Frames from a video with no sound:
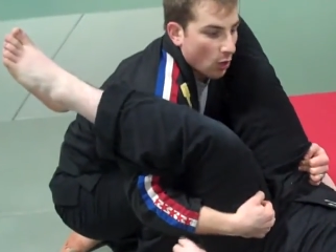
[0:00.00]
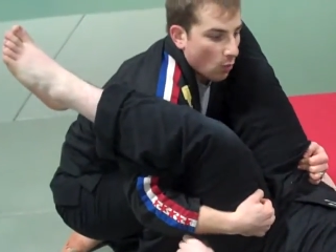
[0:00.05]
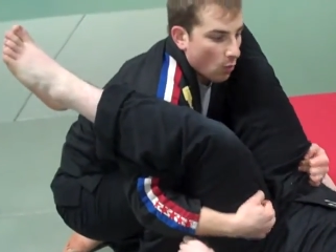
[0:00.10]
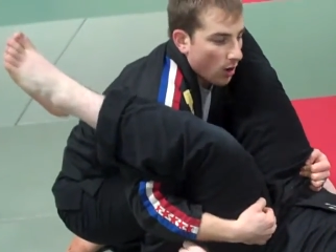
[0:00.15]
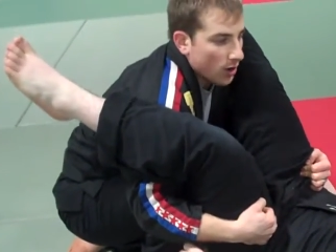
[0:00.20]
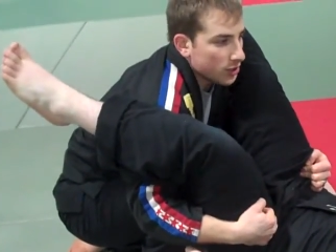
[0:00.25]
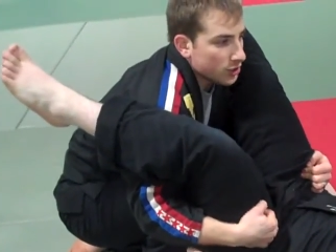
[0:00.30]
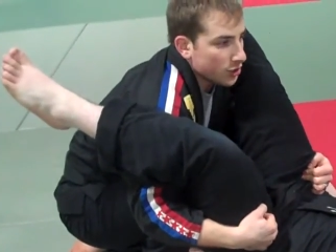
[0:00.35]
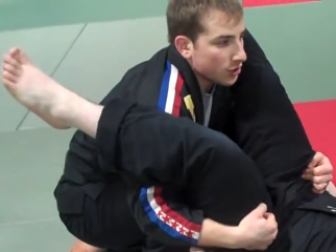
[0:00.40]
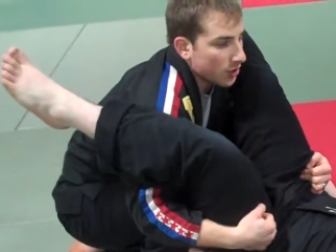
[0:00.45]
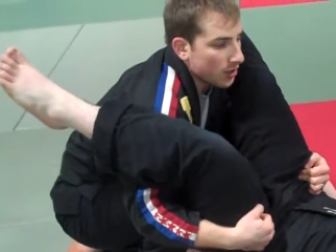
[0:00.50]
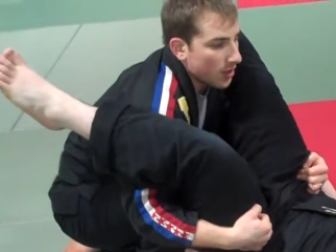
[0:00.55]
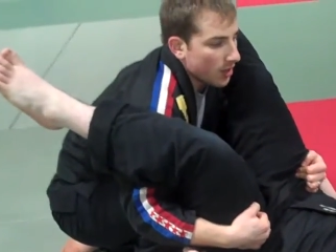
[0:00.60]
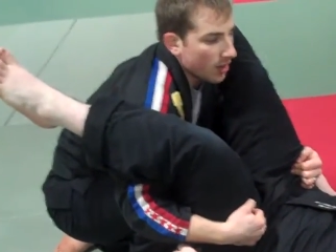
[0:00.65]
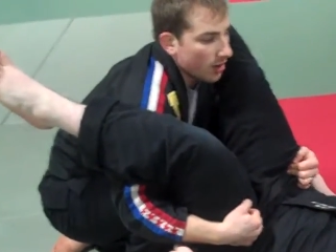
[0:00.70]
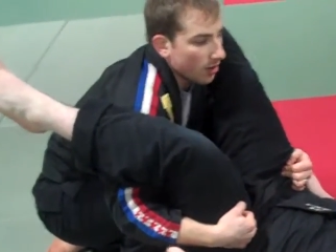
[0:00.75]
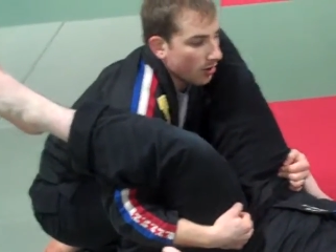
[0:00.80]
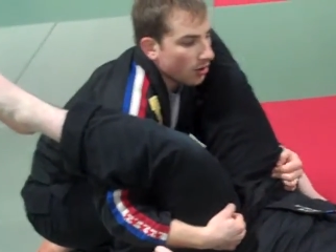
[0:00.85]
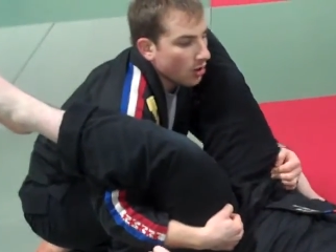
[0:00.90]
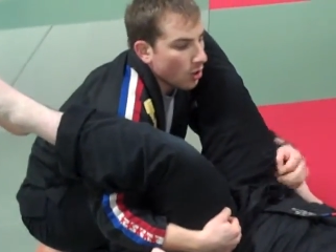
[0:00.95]
Once you're
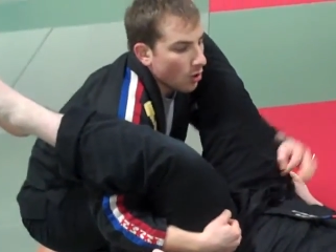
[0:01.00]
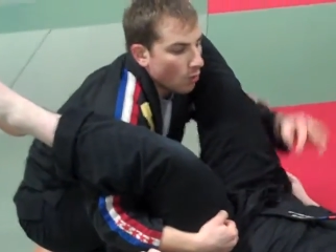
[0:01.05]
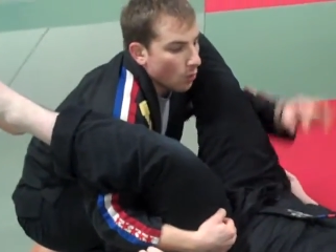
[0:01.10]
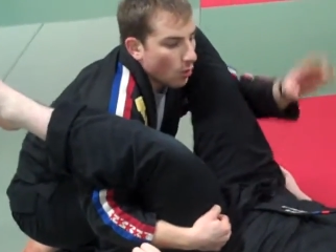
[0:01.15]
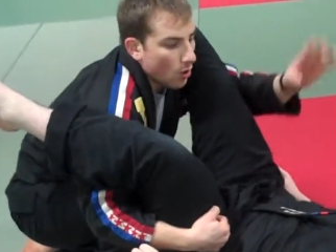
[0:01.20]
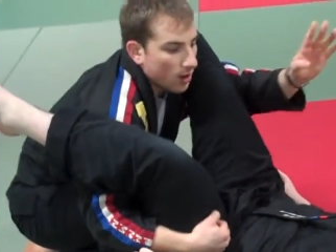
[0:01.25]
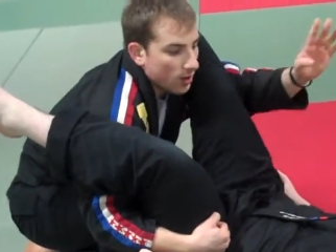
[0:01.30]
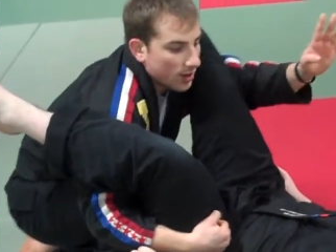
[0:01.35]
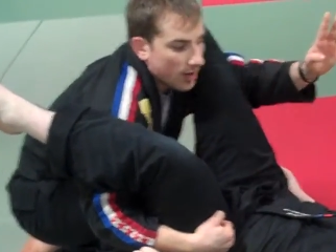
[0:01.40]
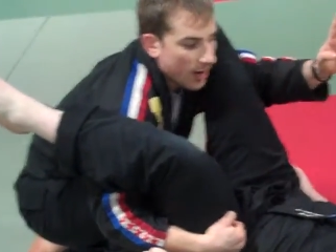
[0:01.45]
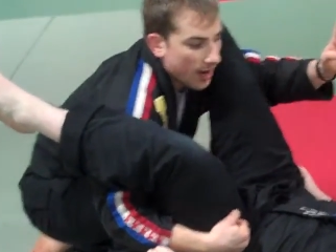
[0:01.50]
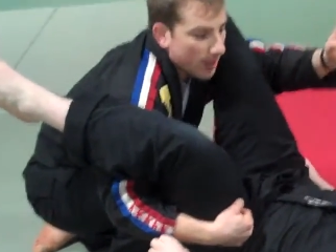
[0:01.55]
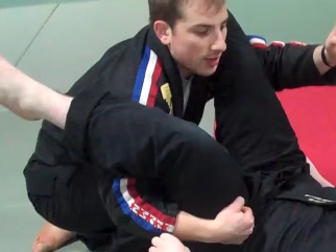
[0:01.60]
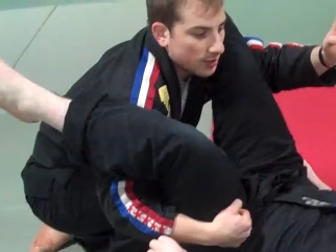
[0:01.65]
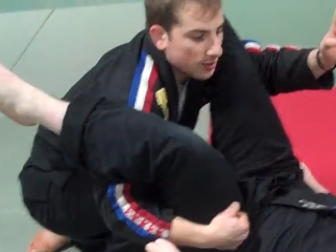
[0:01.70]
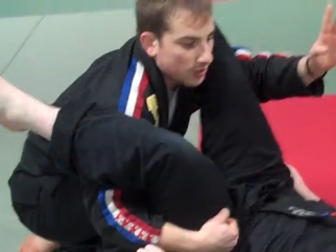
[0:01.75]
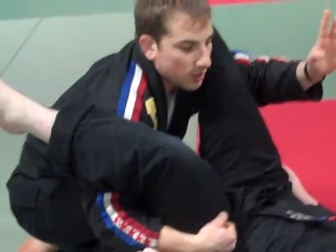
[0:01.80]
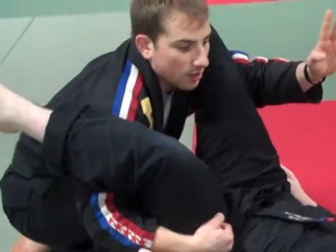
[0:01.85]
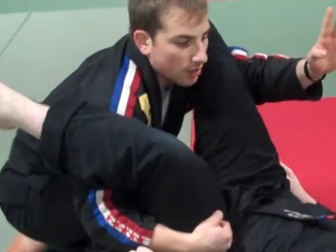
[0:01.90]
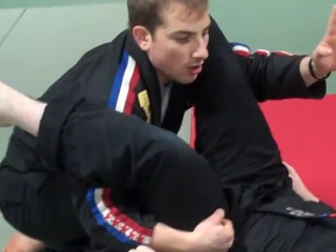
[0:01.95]
here, one hand
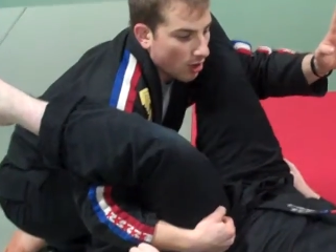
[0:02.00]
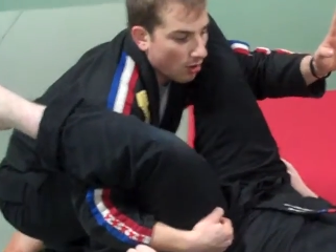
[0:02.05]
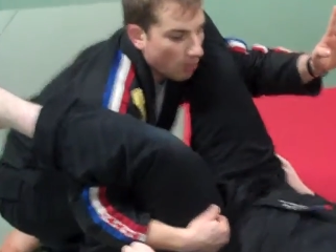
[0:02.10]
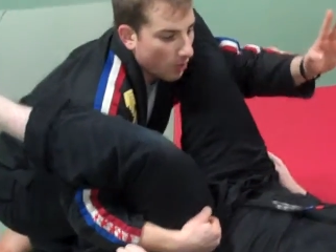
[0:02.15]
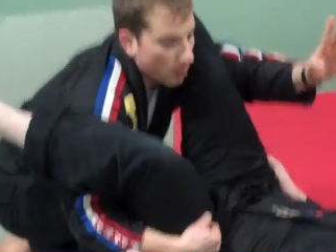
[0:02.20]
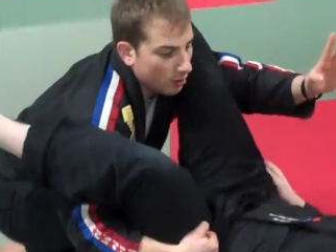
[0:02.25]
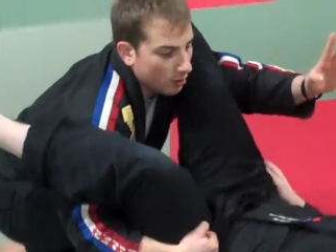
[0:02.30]
is gonna go